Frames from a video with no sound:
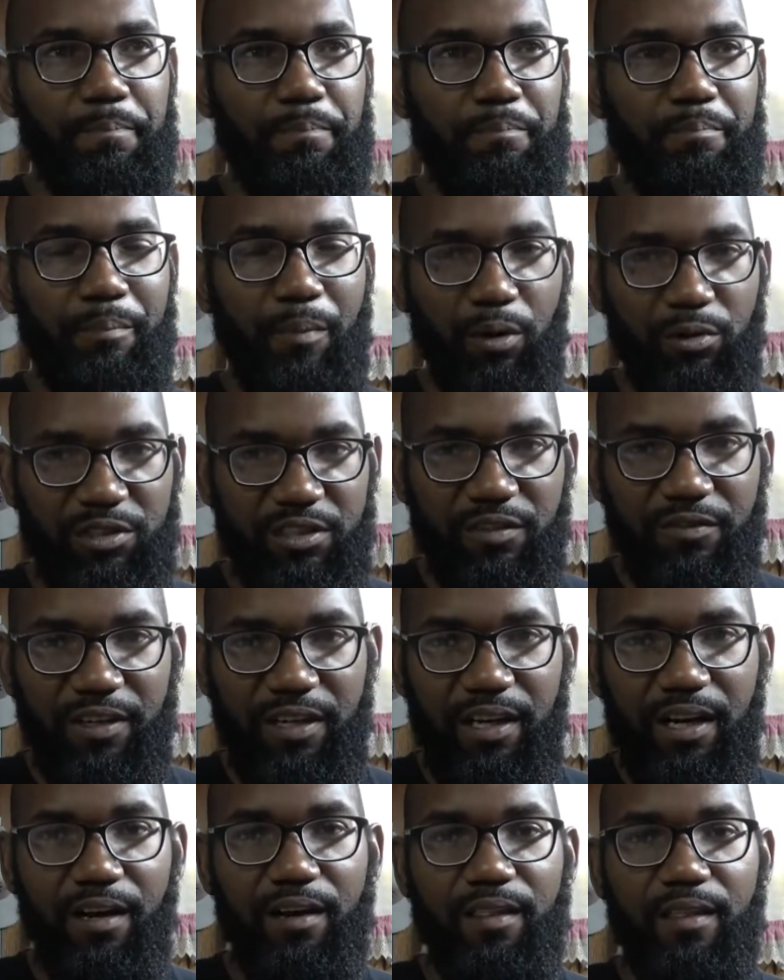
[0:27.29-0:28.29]
most of
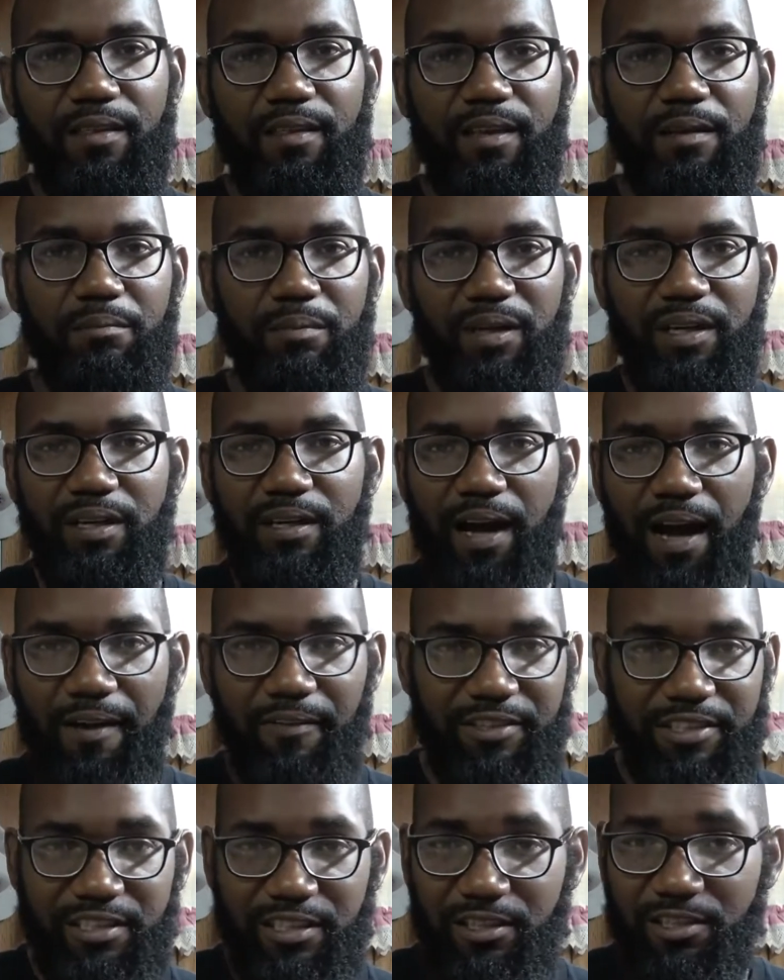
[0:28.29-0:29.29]
it, other than me
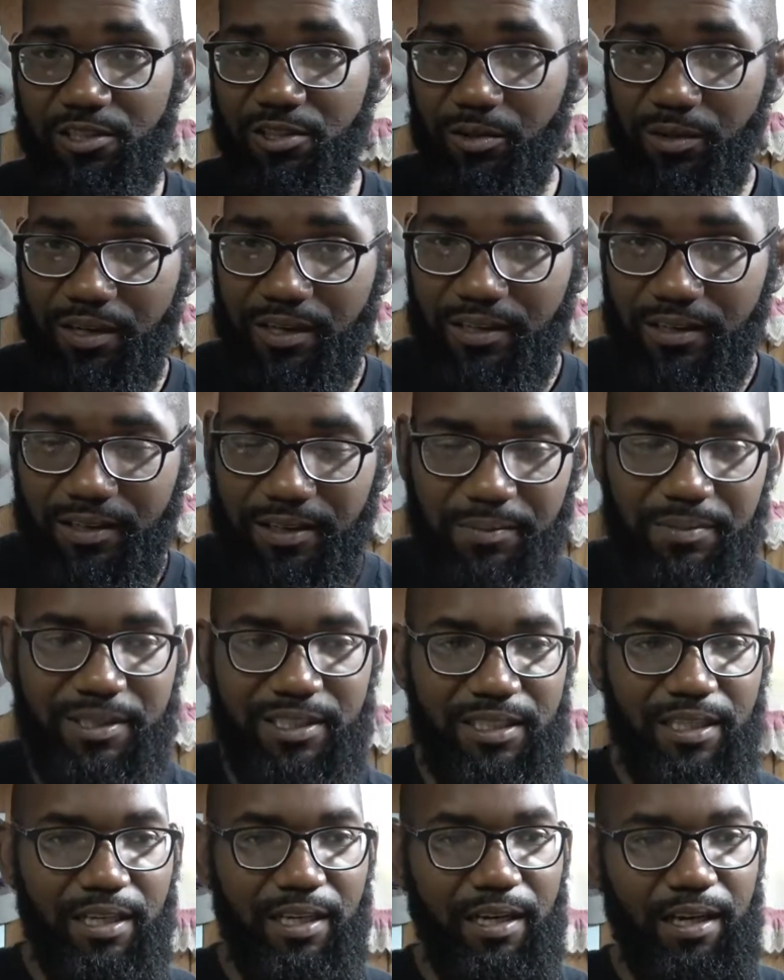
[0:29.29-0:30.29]
obviously showing
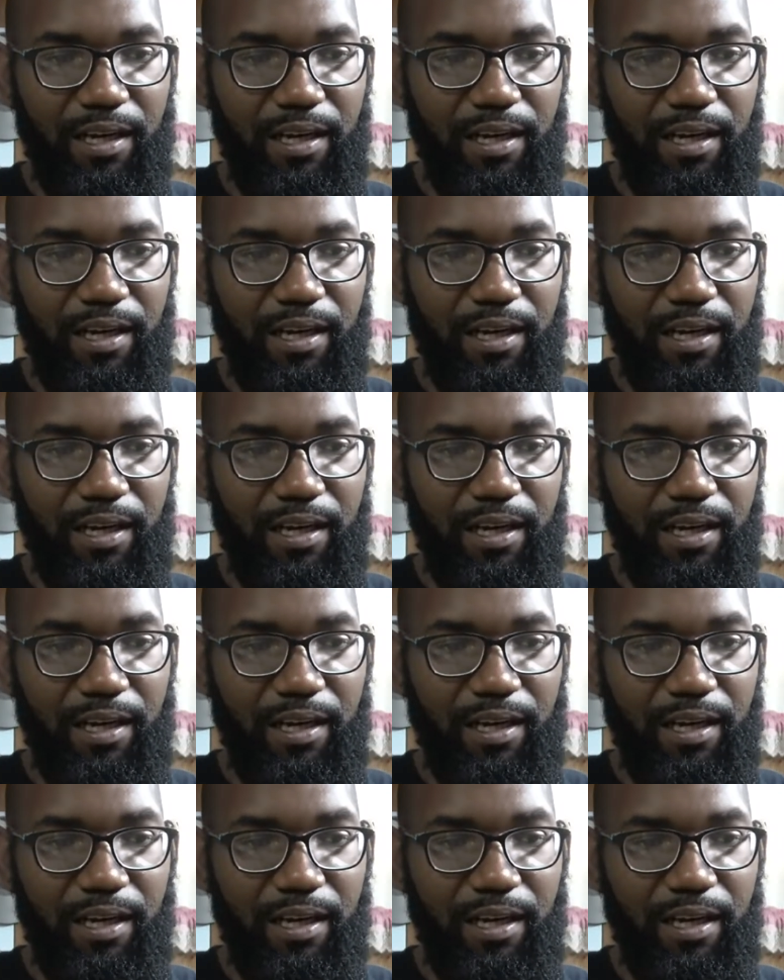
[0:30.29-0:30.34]
clips,